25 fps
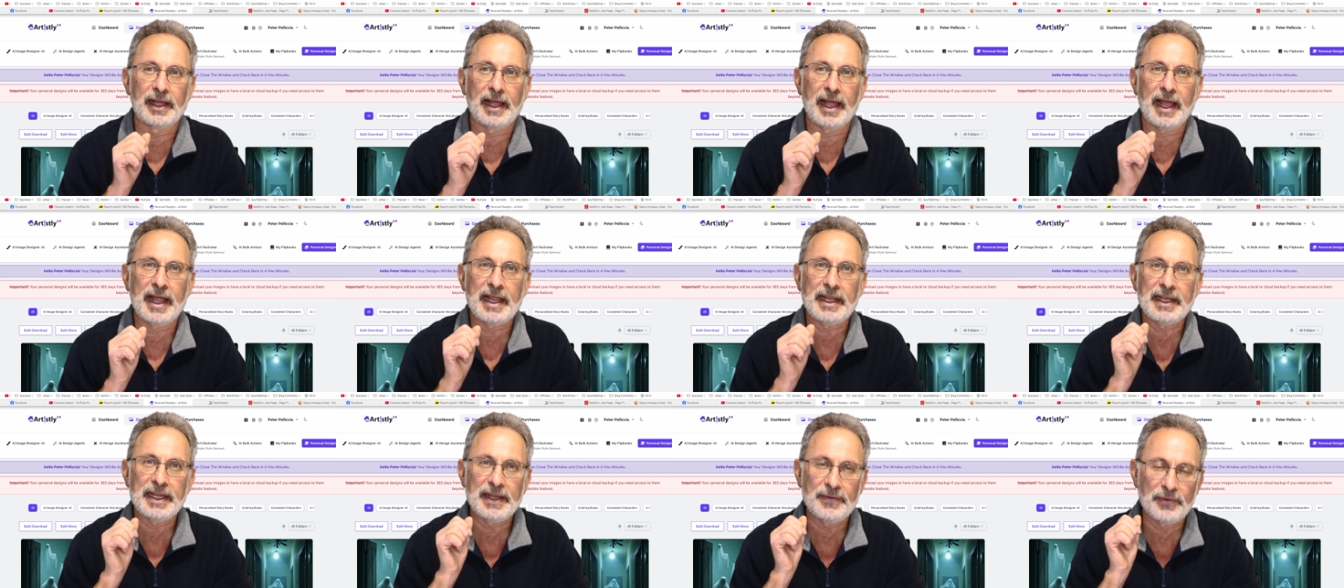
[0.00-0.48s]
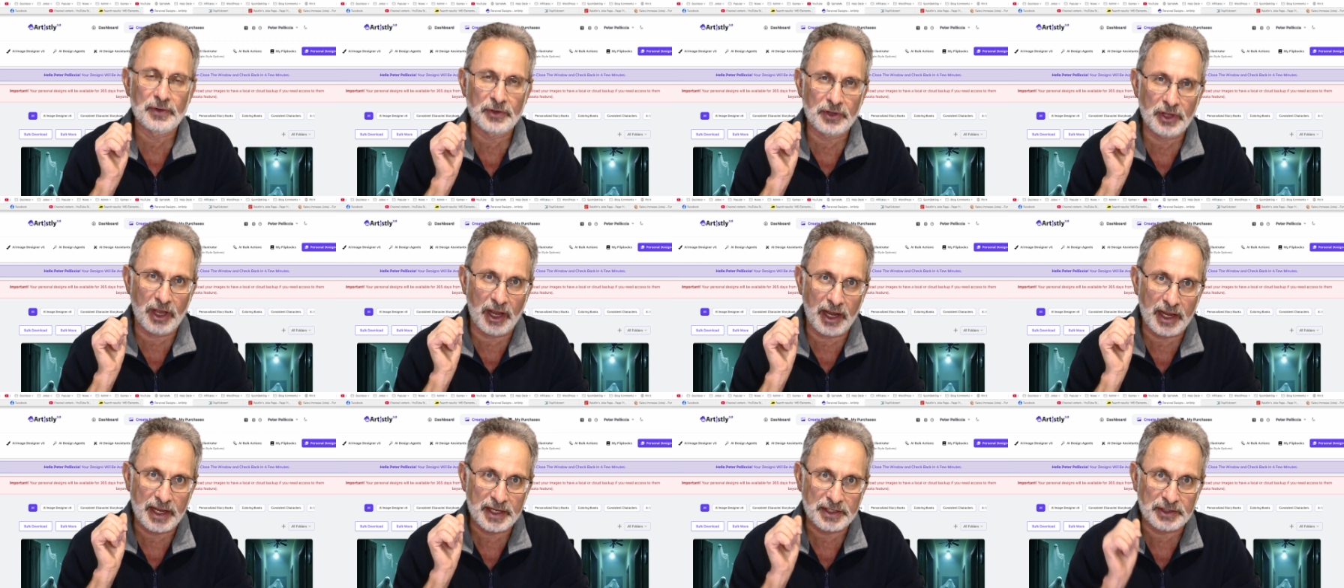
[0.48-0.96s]
and even
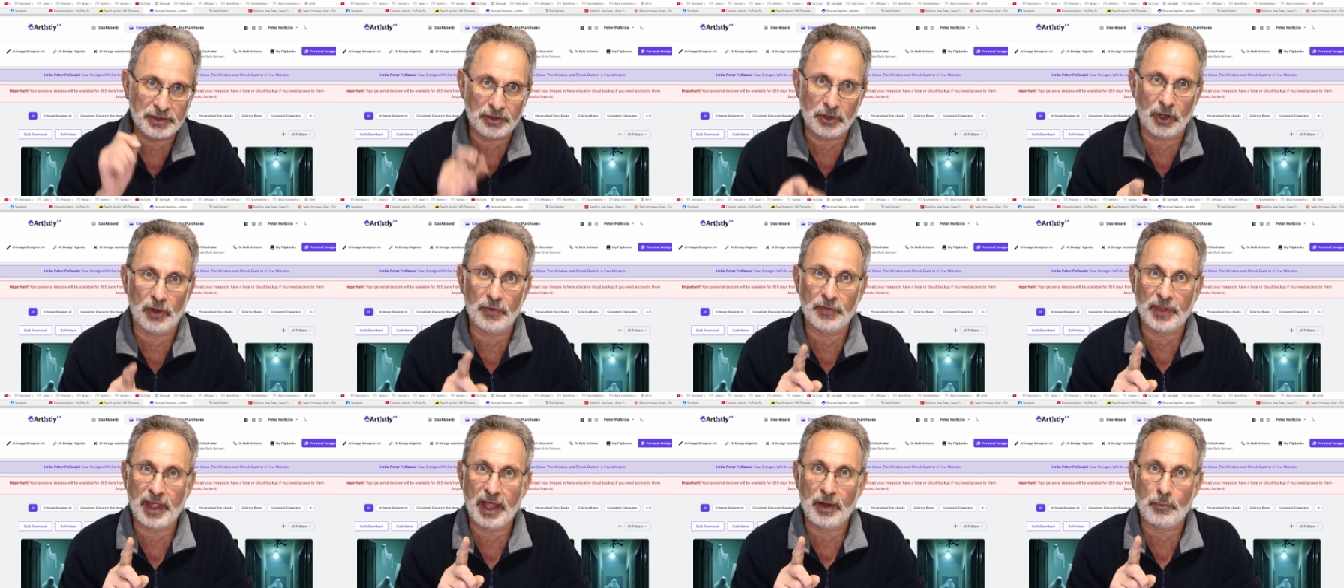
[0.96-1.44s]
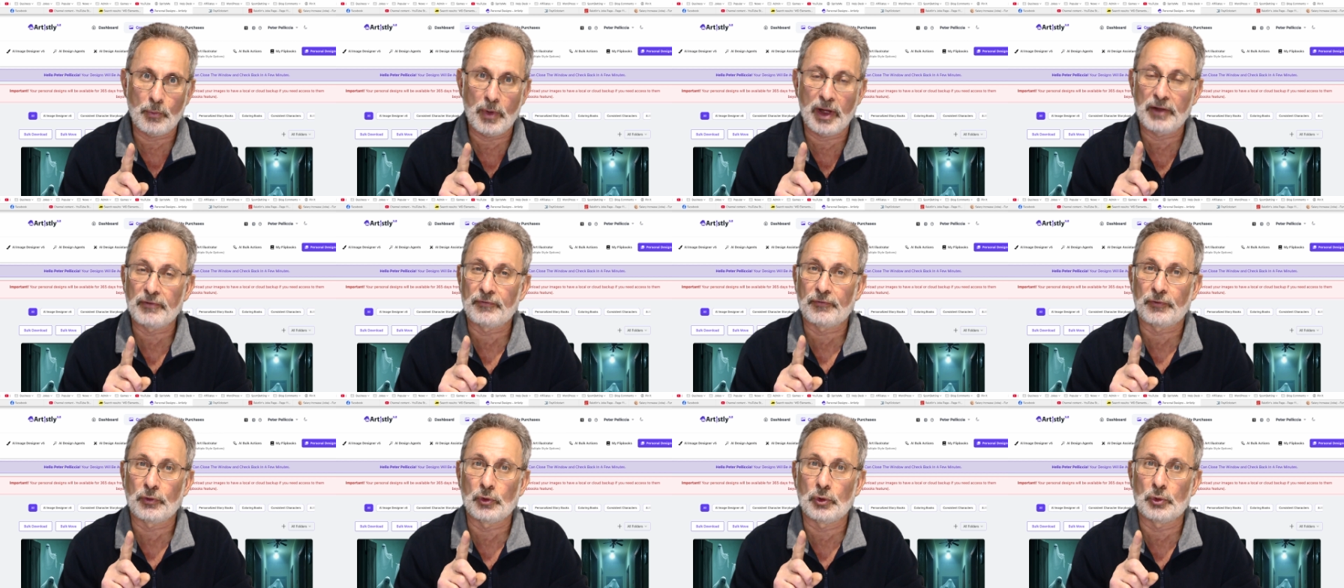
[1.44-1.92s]
though it's got that
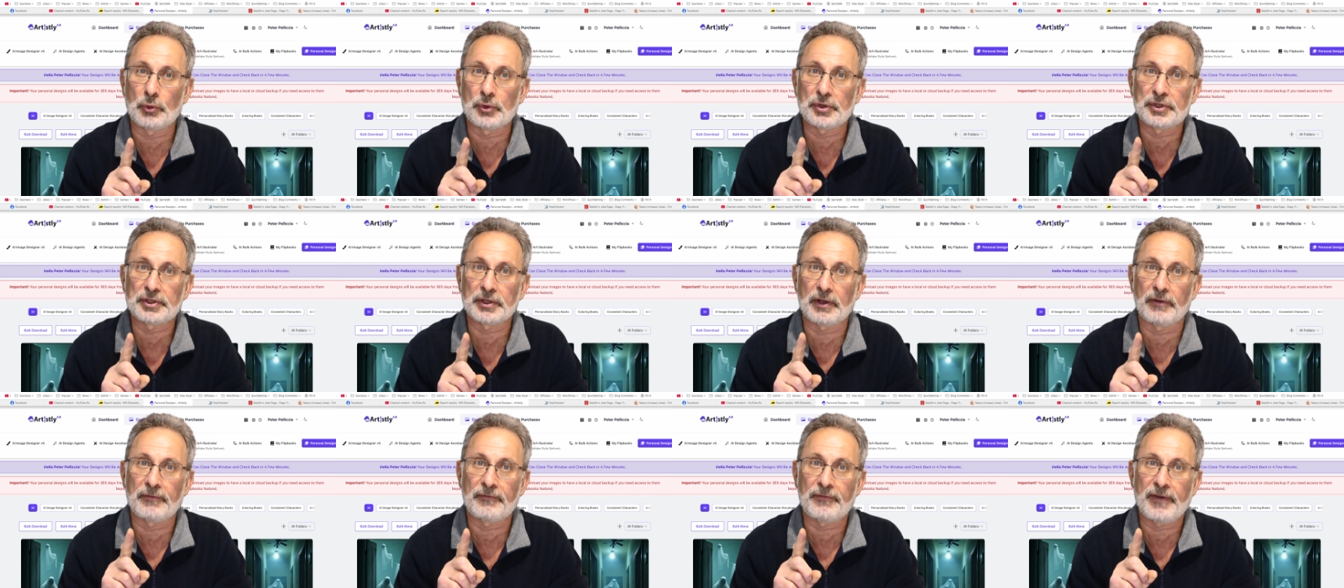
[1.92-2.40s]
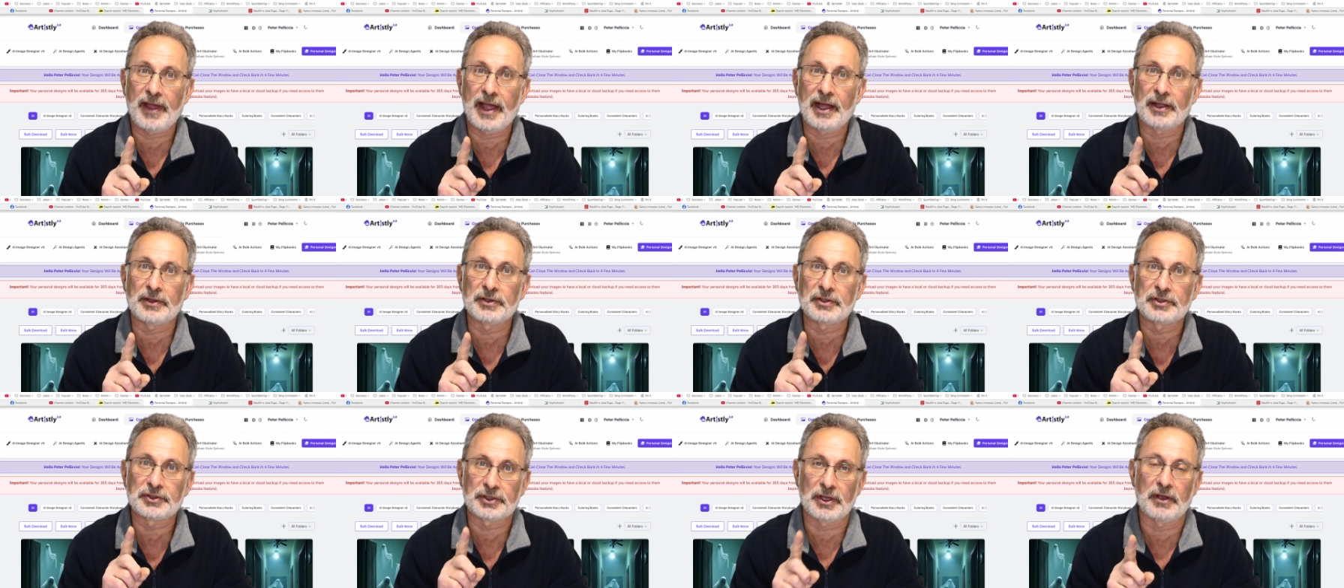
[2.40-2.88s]
one flaw which I've
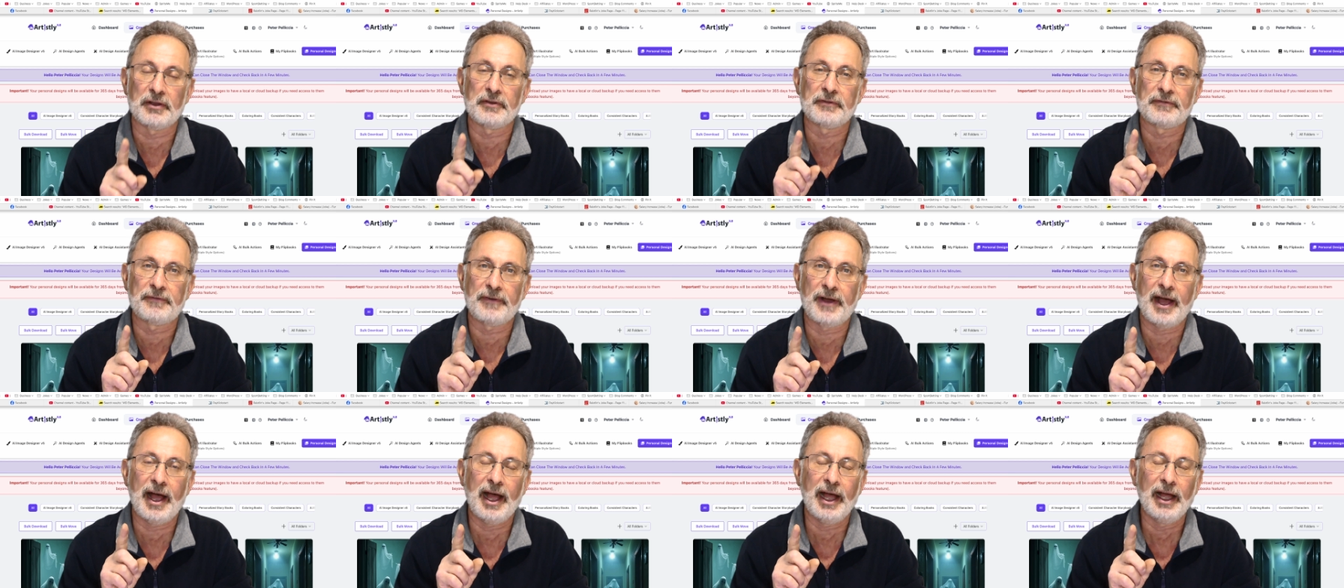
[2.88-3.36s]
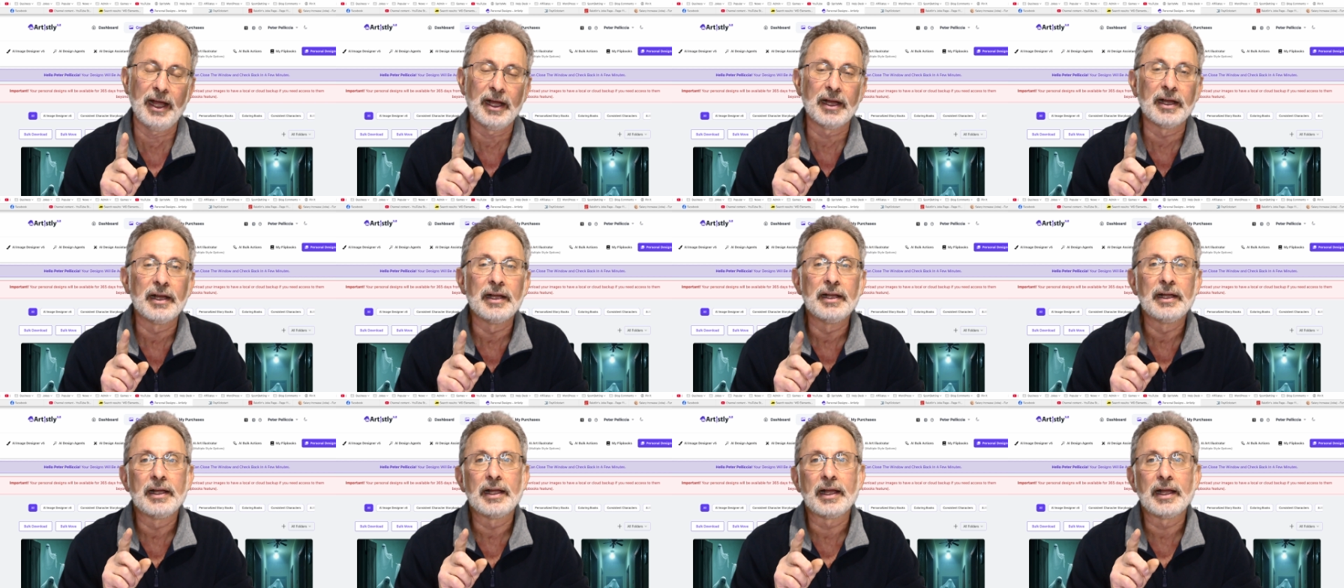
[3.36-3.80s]
found so far,